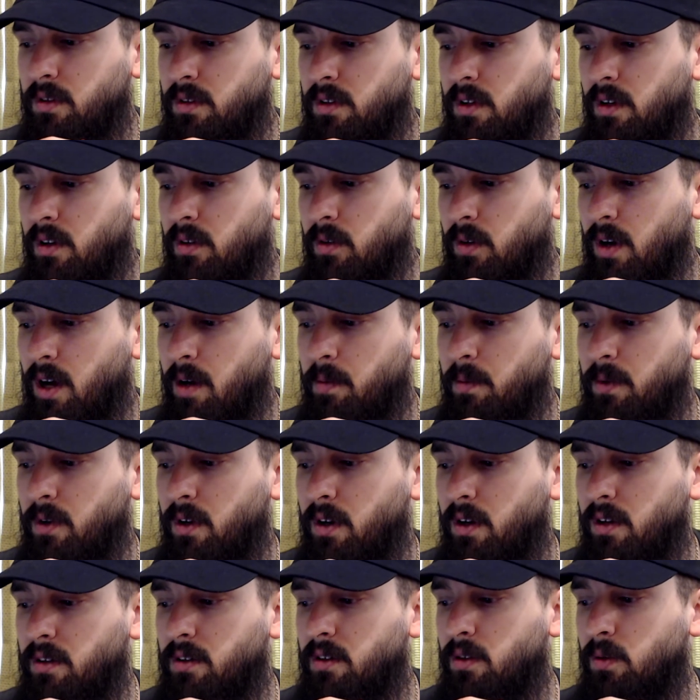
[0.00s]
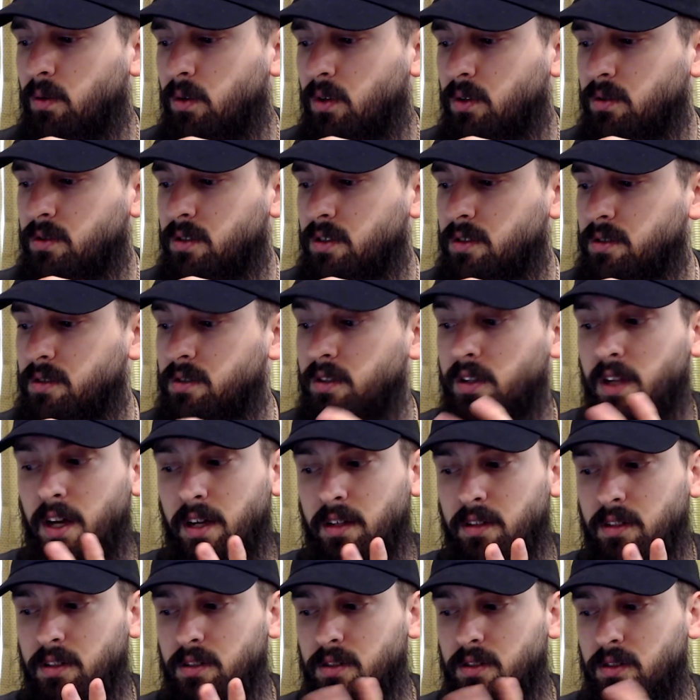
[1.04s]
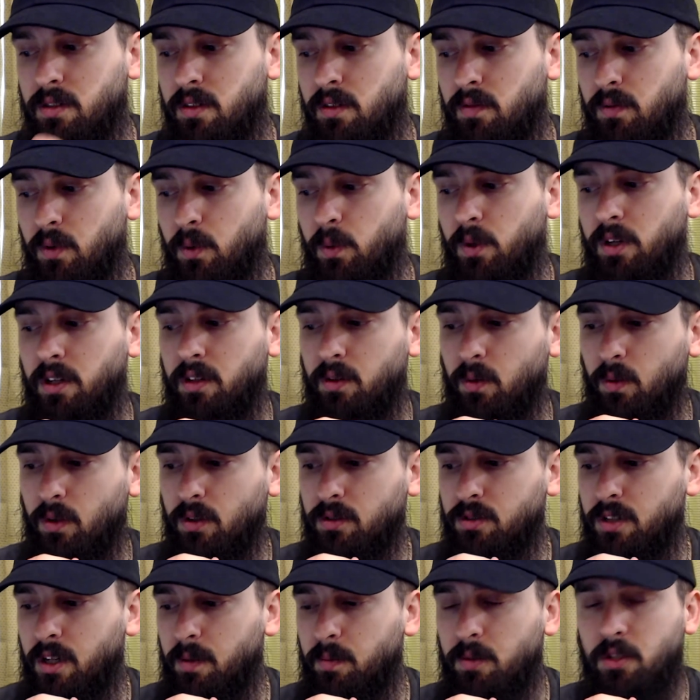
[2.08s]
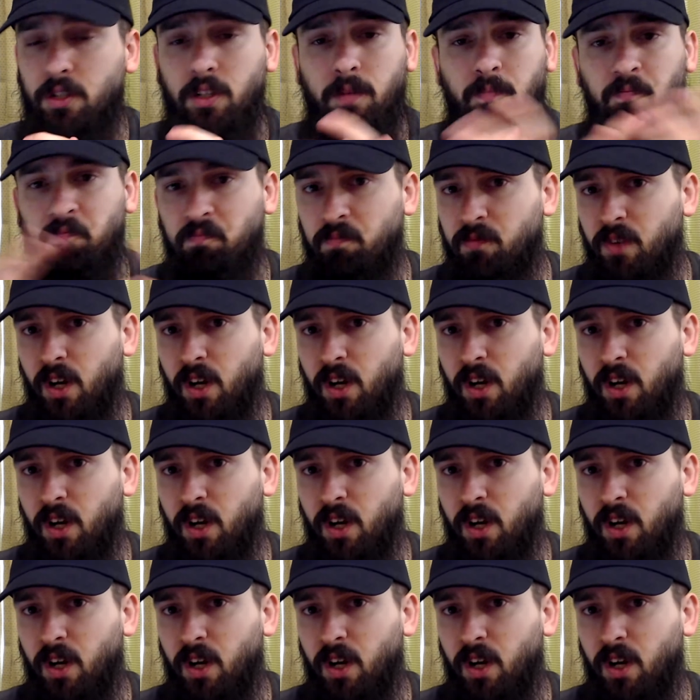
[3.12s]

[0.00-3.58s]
de Rosa's likeness for winning the World Championship.